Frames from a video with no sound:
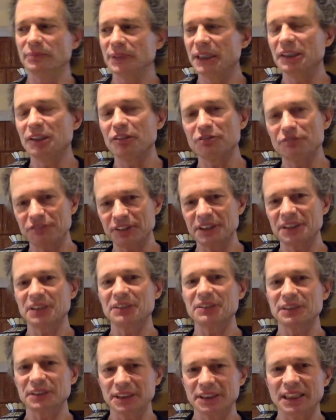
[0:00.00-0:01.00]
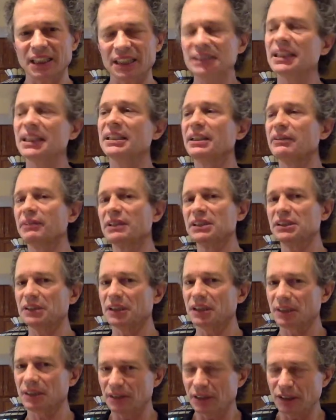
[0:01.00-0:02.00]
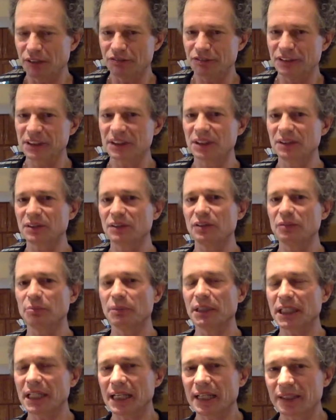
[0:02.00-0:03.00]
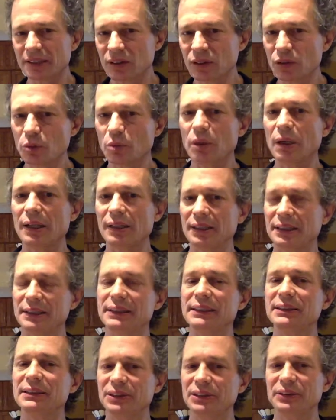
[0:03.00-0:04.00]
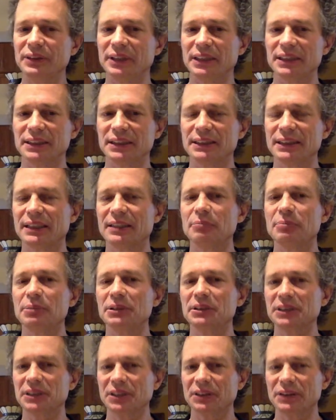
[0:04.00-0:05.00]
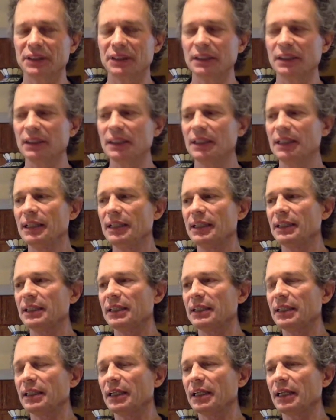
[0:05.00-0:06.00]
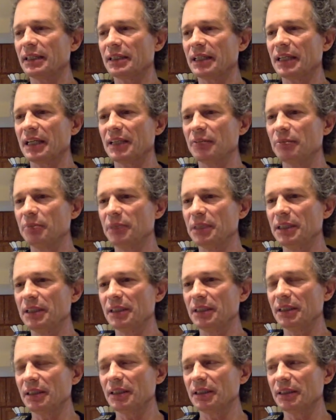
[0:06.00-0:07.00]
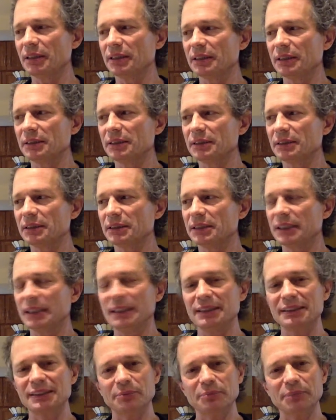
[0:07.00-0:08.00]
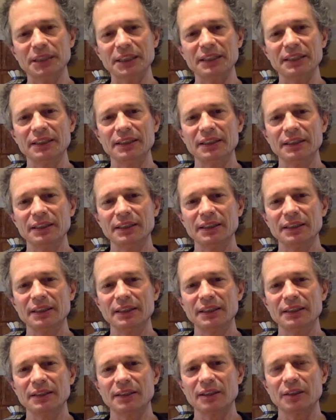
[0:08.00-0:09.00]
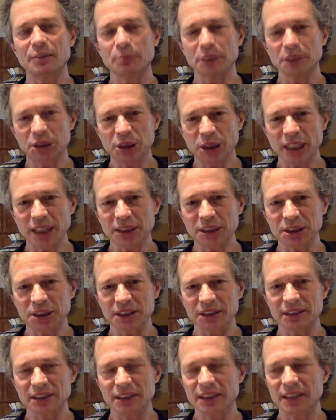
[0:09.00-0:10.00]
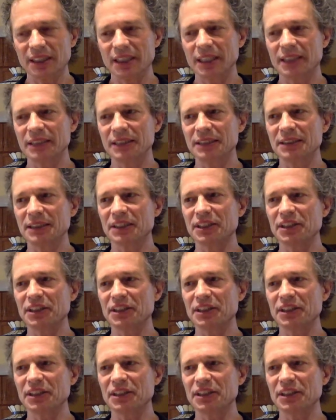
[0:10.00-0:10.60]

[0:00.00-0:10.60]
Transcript: in a physical sense, and there is a physical, mechanical quality to this, is that a persona can be seen to be a projection. And it's a